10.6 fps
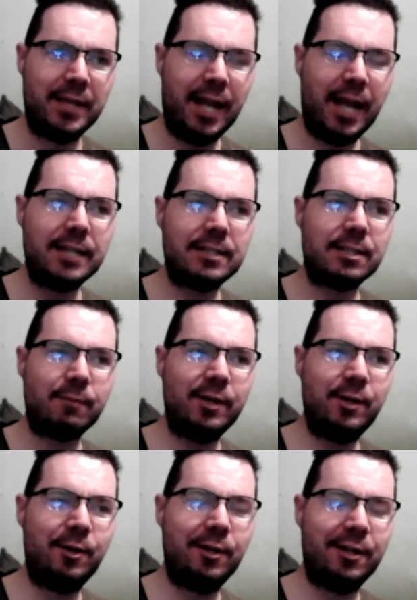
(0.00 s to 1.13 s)
and
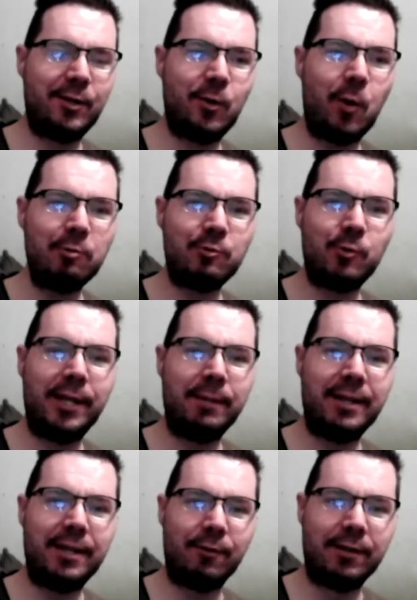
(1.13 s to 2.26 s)
someone quote tweeting
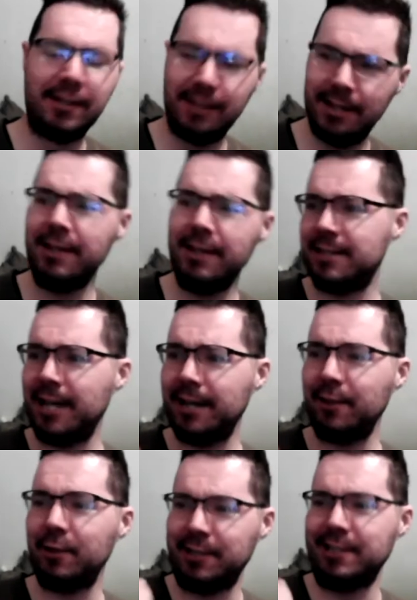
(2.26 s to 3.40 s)
me going, take a
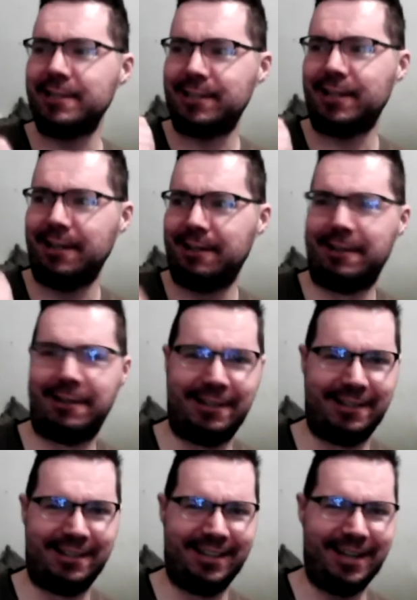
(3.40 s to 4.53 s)
look at this guy.
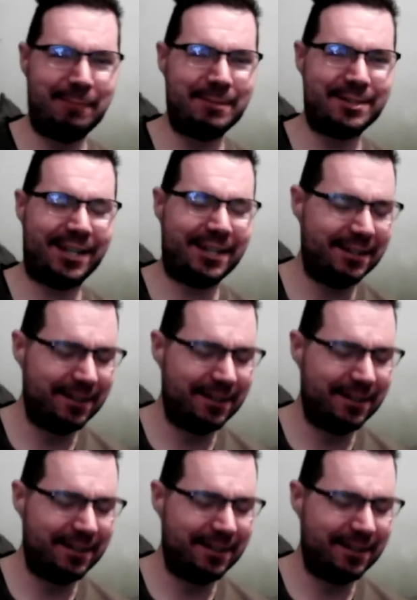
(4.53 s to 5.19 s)
I'm just like,